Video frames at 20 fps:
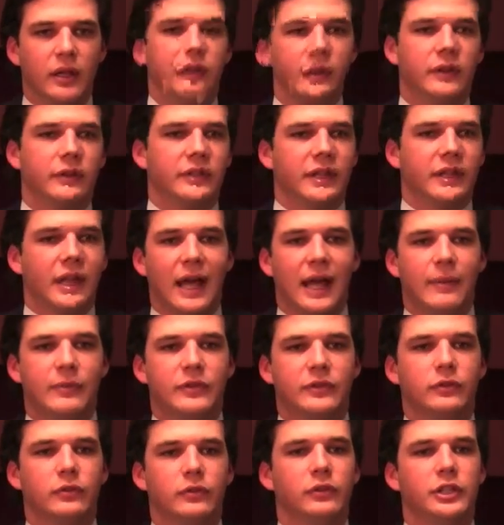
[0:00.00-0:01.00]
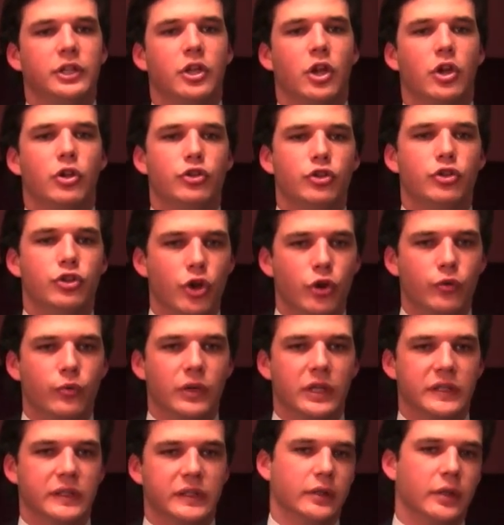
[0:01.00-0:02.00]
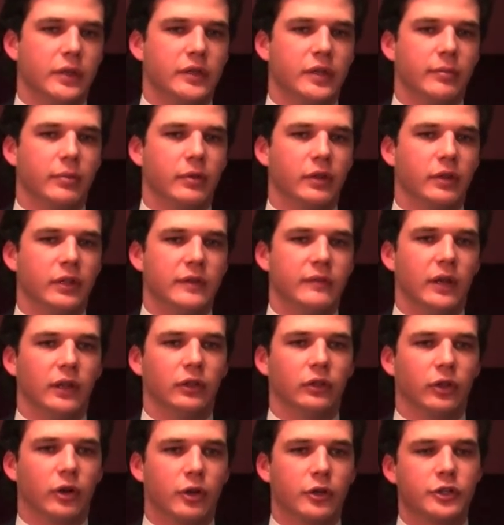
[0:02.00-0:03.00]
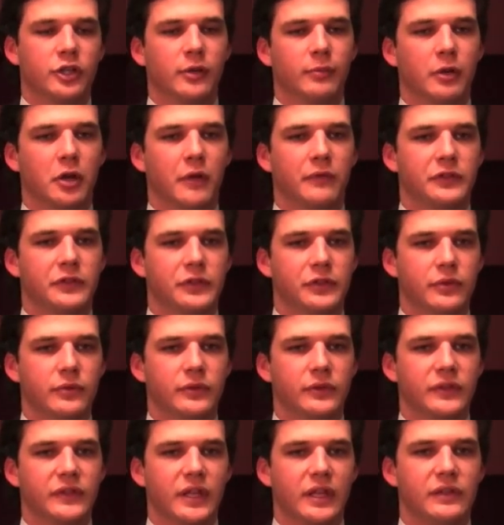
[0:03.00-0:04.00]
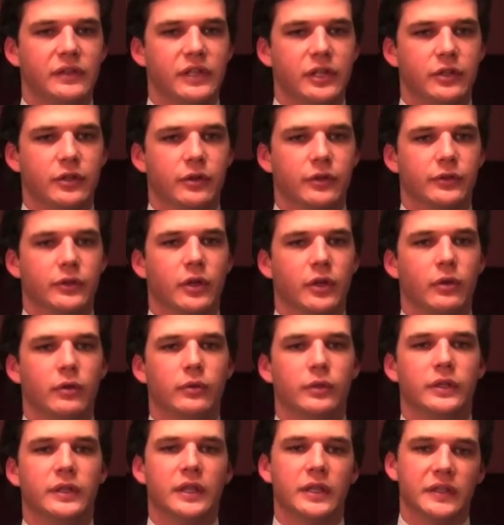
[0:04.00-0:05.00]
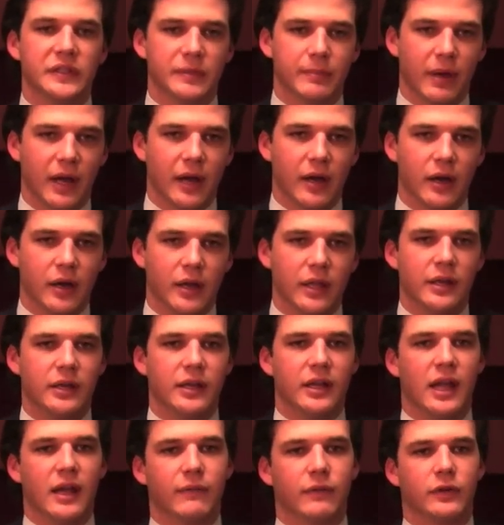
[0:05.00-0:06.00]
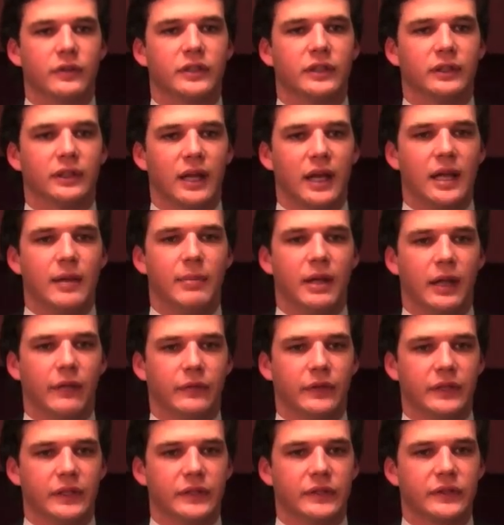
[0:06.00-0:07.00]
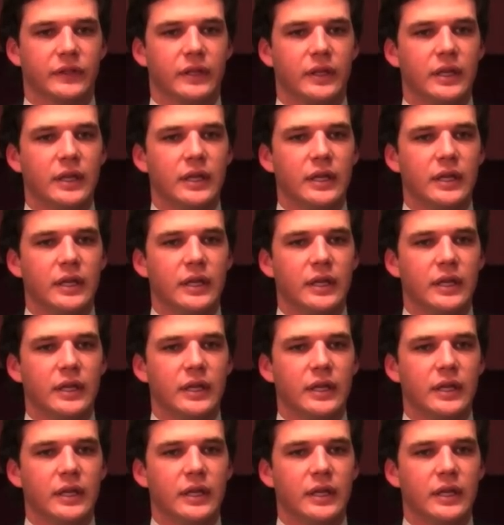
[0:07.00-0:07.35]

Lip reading: There's absolutely no reason to believe a large number of students and teachers would conspire in an effort to lie about this.